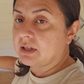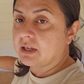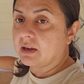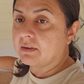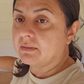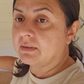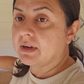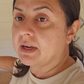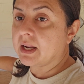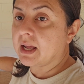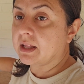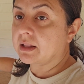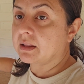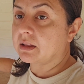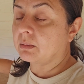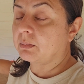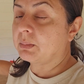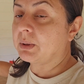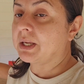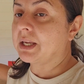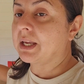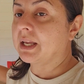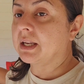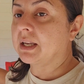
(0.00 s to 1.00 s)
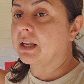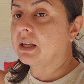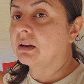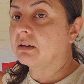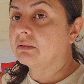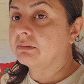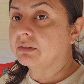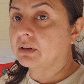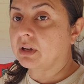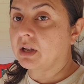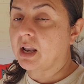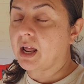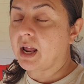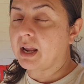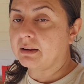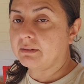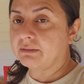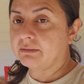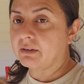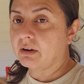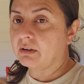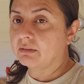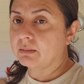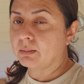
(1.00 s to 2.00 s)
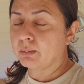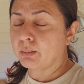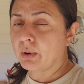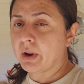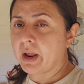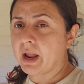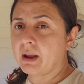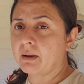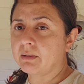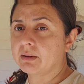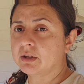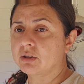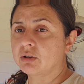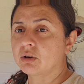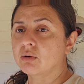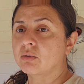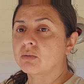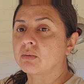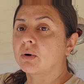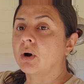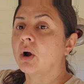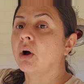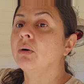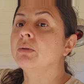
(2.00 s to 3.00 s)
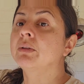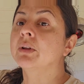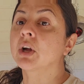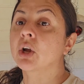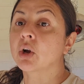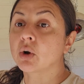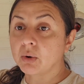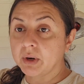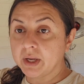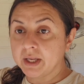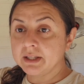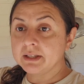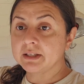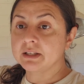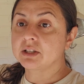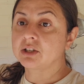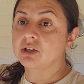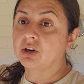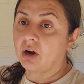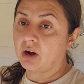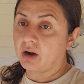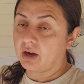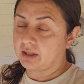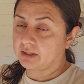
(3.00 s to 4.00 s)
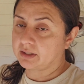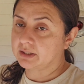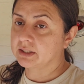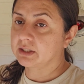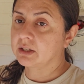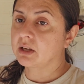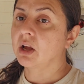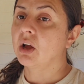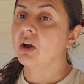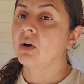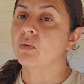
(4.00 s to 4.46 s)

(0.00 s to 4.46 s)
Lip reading: given at the beginning of the life of the plant to grow the green stalks.